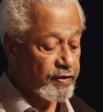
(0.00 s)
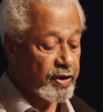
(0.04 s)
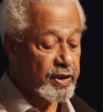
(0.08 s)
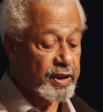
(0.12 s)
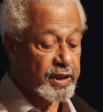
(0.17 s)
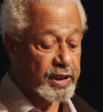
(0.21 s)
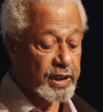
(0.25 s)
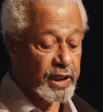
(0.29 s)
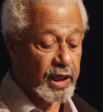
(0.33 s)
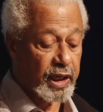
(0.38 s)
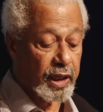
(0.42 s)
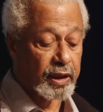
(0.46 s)
ever
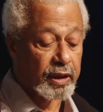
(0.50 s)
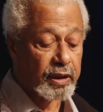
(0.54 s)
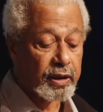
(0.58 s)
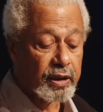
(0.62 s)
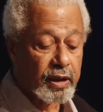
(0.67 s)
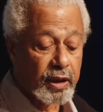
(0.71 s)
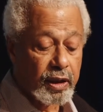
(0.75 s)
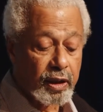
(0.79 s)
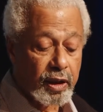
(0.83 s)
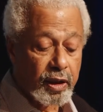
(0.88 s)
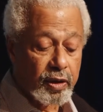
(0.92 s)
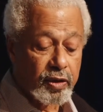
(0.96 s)
returned
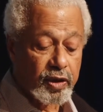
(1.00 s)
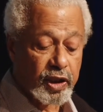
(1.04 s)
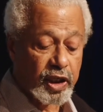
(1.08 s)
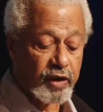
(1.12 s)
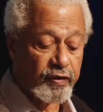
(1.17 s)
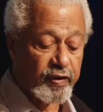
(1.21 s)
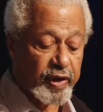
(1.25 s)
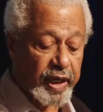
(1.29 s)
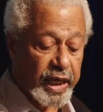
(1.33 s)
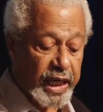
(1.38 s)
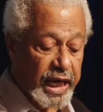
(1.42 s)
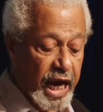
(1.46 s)
to
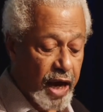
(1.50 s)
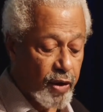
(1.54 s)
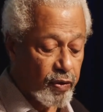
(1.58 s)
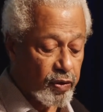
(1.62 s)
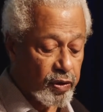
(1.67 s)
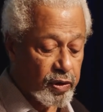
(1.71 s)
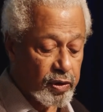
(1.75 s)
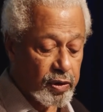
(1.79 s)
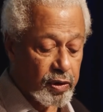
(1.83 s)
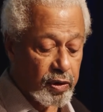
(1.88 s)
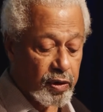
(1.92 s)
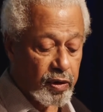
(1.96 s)
give an
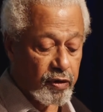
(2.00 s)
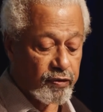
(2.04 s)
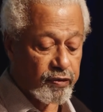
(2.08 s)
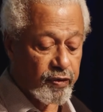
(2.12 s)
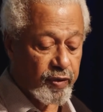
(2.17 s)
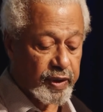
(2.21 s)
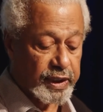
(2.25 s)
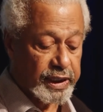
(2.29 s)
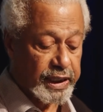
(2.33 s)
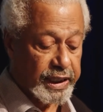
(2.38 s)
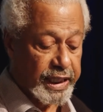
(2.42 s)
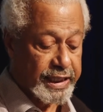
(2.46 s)
account of
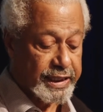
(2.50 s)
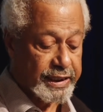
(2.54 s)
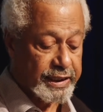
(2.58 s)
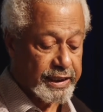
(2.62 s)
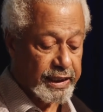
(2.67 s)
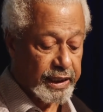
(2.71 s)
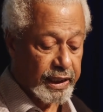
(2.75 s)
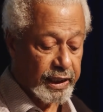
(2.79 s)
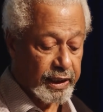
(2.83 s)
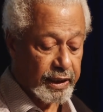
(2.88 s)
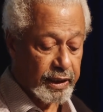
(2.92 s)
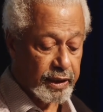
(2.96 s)
what it had
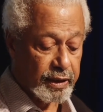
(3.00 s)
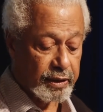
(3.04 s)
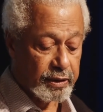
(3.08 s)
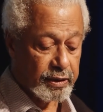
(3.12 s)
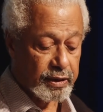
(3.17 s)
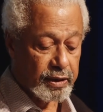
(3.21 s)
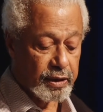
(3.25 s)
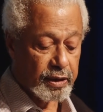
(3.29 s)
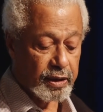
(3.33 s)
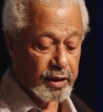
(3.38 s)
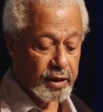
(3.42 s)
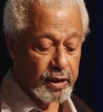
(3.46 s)
seen.
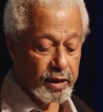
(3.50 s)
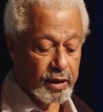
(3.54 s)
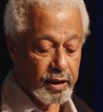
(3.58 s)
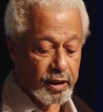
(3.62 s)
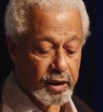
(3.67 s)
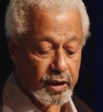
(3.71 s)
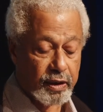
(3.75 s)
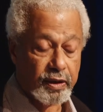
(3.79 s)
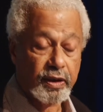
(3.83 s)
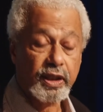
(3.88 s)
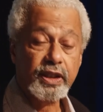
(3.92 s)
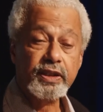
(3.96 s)

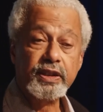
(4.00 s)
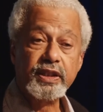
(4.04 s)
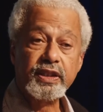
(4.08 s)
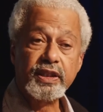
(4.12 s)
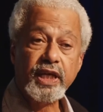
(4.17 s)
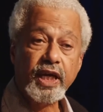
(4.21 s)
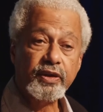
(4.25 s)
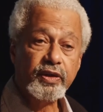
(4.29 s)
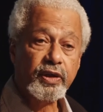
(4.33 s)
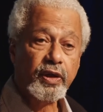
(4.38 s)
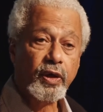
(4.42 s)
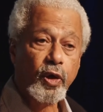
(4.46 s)
This
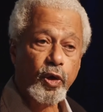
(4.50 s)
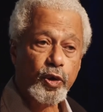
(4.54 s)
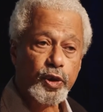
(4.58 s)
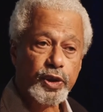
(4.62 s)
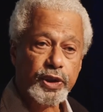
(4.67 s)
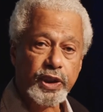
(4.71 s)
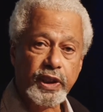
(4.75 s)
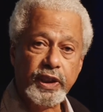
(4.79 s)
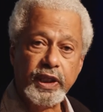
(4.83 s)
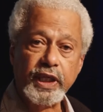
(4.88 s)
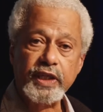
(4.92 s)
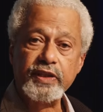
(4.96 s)
southern
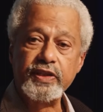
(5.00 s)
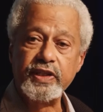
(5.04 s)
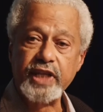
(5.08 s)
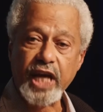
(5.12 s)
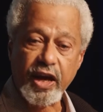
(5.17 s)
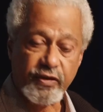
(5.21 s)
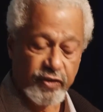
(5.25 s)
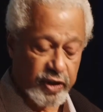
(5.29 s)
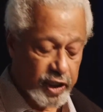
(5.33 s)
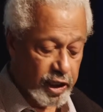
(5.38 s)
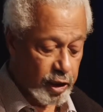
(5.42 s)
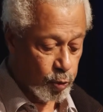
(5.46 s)
ocean is
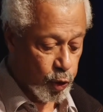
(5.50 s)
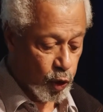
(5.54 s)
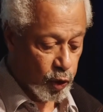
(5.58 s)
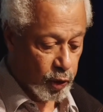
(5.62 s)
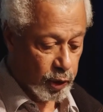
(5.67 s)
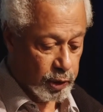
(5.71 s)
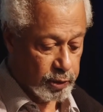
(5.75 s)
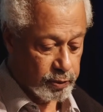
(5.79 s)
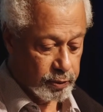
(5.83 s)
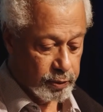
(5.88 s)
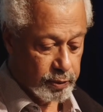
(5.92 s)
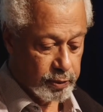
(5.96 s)

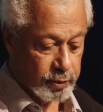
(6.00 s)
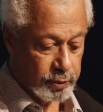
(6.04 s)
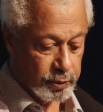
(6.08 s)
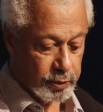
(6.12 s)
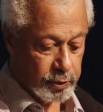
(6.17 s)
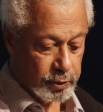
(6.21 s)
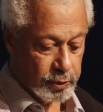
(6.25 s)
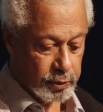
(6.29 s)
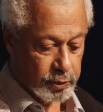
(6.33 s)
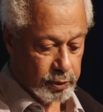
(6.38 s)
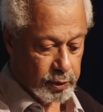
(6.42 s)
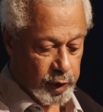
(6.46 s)
navigable.
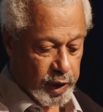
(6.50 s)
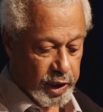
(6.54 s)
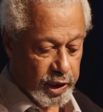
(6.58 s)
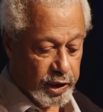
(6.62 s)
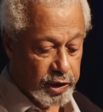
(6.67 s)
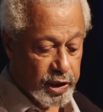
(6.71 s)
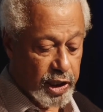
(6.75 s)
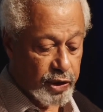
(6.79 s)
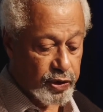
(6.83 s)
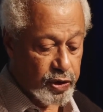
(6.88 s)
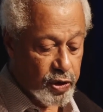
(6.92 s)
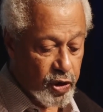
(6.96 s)

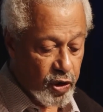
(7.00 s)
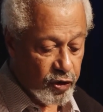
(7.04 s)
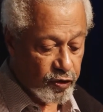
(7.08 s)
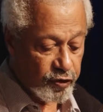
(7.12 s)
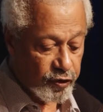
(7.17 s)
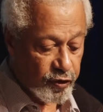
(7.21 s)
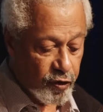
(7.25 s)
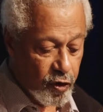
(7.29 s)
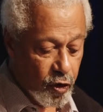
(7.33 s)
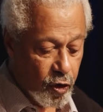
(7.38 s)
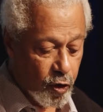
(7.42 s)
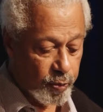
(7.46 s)
It does not
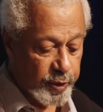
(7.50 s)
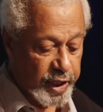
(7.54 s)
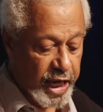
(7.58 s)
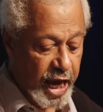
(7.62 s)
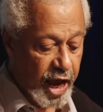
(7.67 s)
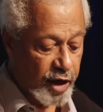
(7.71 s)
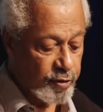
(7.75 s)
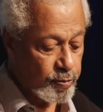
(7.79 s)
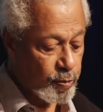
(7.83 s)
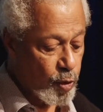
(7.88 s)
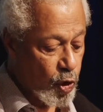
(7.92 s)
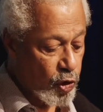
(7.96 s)
form
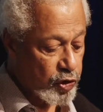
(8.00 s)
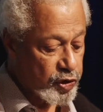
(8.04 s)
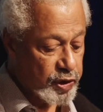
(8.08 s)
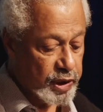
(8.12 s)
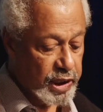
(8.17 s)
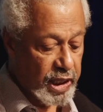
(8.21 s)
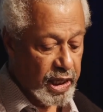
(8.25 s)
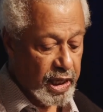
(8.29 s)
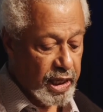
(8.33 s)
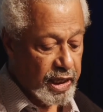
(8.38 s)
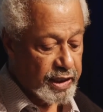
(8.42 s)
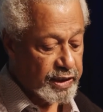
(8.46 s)
the
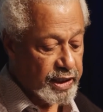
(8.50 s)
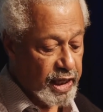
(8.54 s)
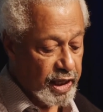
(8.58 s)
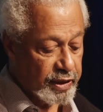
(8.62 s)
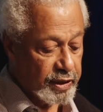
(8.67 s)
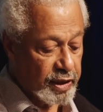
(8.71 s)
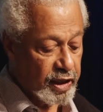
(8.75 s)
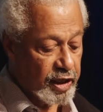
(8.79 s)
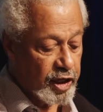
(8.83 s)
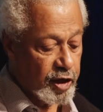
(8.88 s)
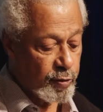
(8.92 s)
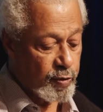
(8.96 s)
utmost
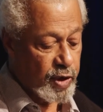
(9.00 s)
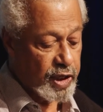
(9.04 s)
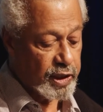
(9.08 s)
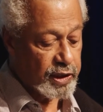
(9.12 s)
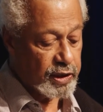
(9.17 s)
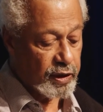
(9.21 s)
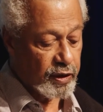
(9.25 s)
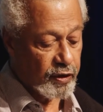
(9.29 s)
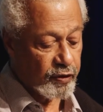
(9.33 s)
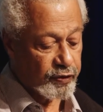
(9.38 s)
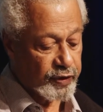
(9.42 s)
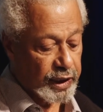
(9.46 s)
southern
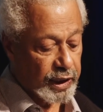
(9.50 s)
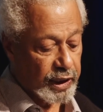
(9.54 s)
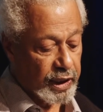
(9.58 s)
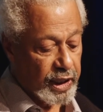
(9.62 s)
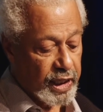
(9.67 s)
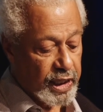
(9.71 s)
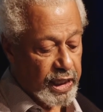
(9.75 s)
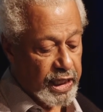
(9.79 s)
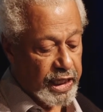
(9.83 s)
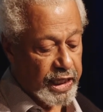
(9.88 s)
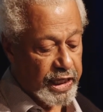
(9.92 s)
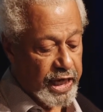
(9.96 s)
limit of the
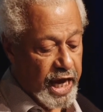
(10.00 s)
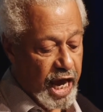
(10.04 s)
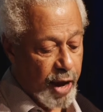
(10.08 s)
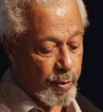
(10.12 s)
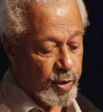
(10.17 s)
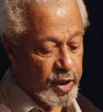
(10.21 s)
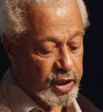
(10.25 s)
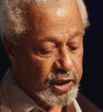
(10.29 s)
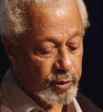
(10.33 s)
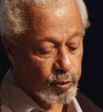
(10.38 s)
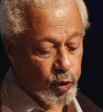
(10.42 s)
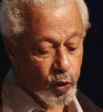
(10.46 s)

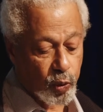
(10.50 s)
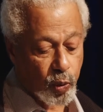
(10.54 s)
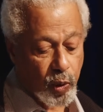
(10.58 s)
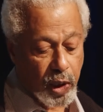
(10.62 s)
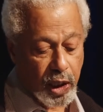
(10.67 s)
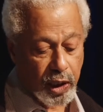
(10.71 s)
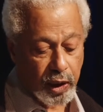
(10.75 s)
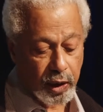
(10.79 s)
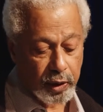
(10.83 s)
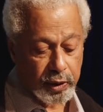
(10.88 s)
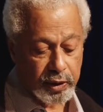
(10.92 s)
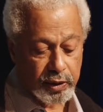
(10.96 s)
inhabitable
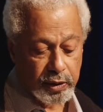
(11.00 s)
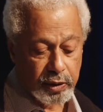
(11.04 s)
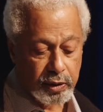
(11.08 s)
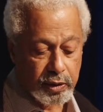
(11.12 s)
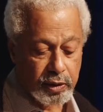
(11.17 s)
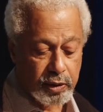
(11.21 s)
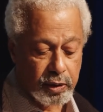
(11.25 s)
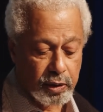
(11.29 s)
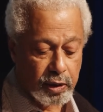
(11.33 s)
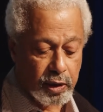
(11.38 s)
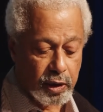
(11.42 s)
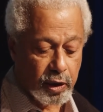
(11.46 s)
world.
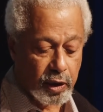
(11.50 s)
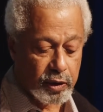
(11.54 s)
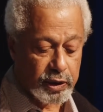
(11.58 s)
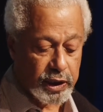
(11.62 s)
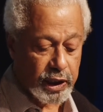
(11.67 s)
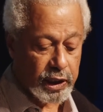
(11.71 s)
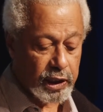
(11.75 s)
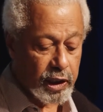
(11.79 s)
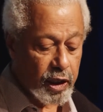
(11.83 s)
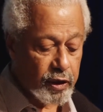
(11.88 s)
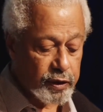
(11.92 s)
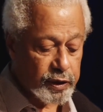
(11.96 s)
On
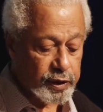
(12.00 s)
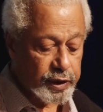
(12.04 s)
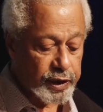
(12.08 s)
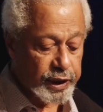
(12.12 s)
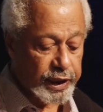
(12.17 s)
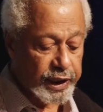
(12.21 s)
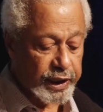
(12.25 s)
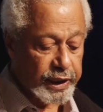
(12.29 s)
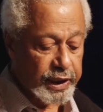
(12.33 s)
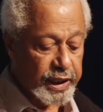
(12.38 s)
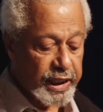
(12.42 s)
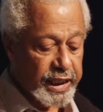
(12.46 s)
the
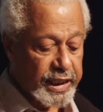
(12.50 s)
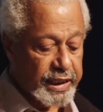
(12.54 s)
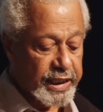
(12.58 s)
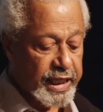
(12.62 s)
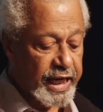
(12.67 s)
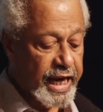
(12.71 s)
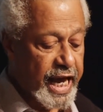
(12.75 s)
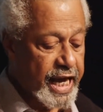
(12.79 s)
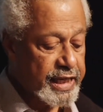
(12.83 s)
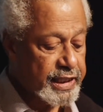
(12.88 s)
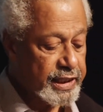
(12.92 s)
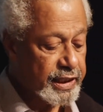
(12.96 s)
contrary,
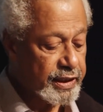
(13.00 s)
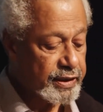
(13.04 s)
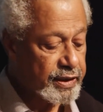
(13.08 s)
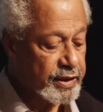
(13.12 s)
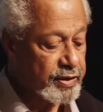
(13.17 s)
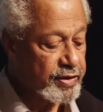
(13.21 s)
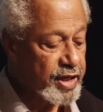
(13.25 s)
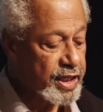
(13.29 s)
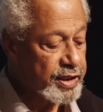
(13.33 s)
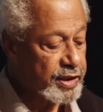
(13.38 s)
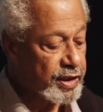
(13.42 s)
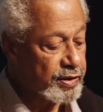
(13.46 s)
the latter
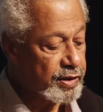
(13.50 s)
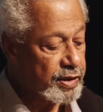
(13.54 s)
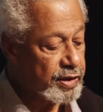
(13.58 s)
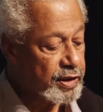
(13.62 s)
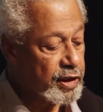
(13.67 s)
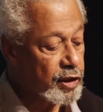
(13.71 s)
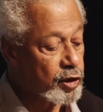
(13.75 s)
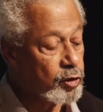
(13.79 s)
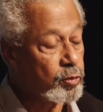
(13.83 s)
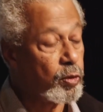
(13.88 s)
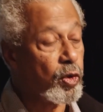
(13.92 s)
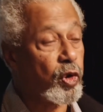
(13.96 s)
stretches
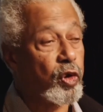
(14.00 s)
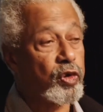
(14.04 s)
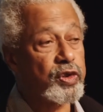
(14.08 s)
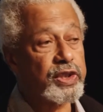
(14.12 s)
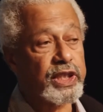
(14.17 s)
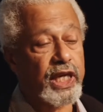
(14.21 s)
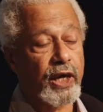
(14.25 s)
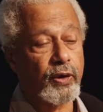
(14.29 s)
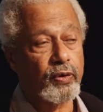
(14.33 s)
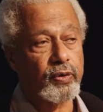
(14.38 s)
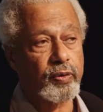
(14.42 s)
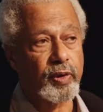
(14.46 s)
still more
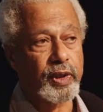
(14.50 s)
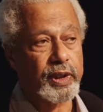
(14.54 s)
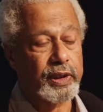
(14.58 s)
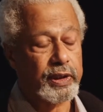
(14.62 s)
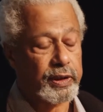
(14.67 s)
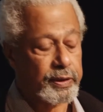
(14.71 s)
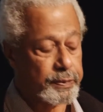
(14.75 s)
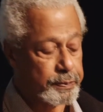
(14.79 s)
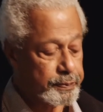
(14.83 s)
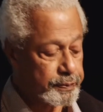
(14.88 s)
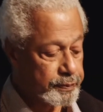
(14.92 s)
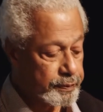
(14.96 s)

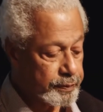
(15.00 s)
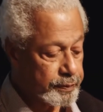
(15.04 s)
southward."